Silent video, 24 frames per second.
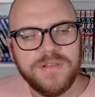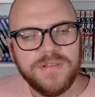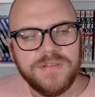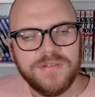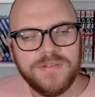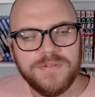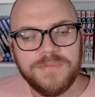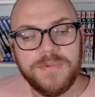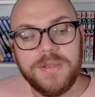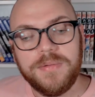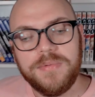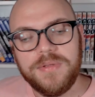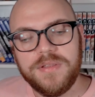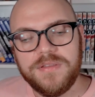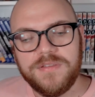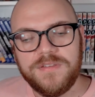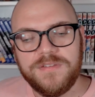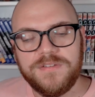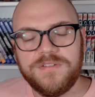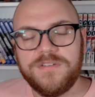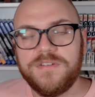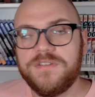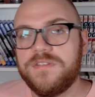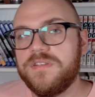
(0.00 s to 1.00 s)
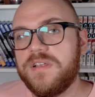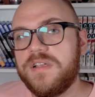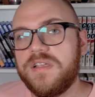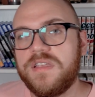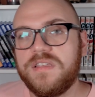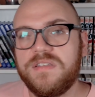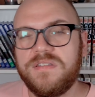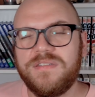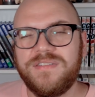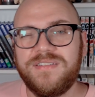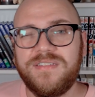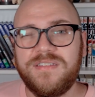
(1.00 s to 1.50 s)
So maybe it's just like
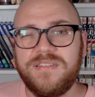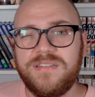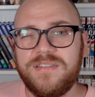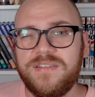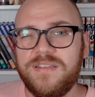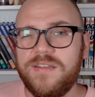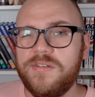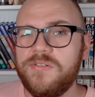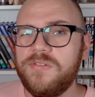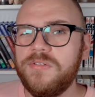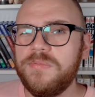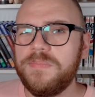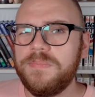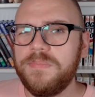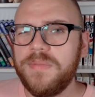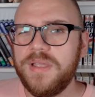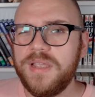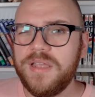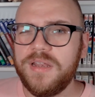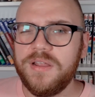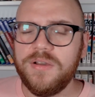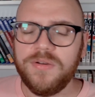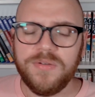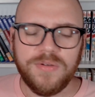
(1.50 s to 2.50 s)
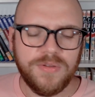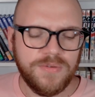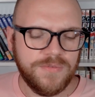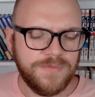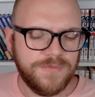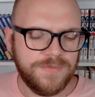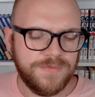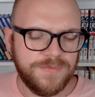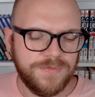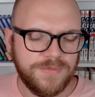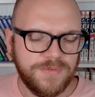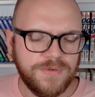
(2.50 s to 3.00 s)
a syrup made out
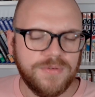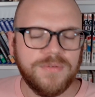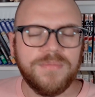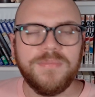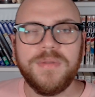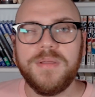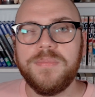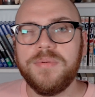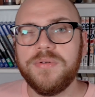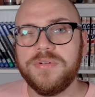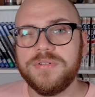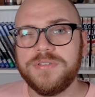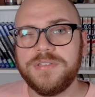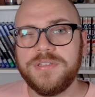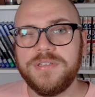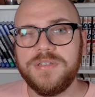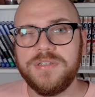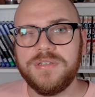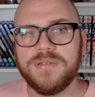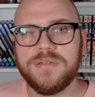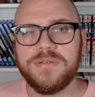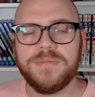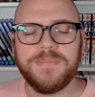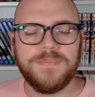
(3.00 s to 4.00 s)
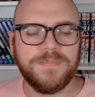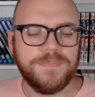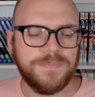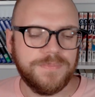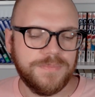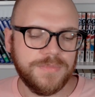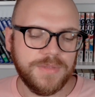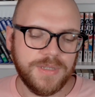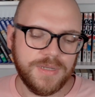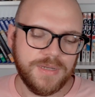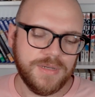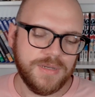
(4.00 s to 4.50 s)
of umeboshi.
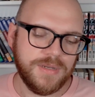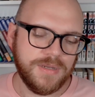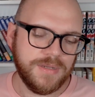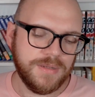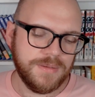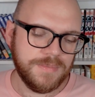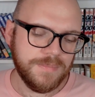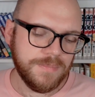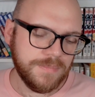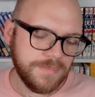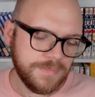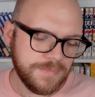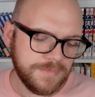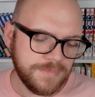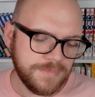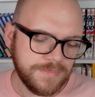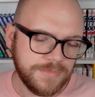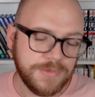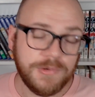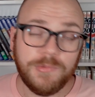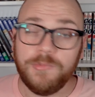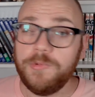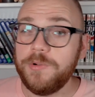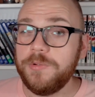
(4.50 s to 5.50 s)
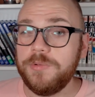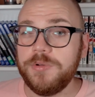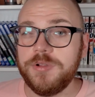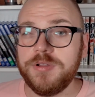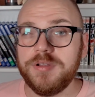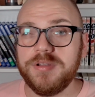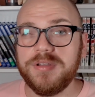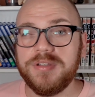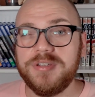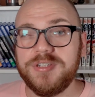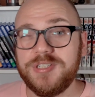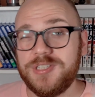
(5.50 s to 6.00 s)
We
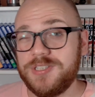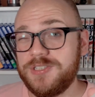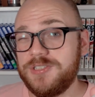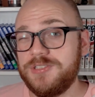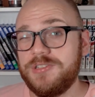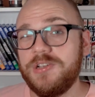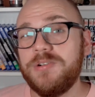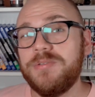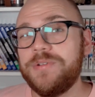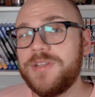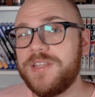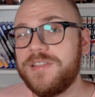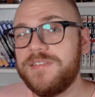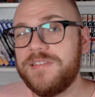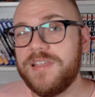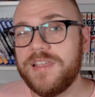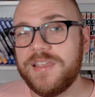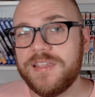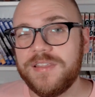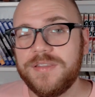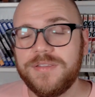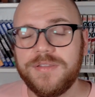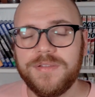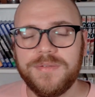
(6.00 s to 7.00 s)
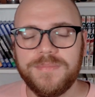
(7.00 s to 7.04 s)
will just know in a second.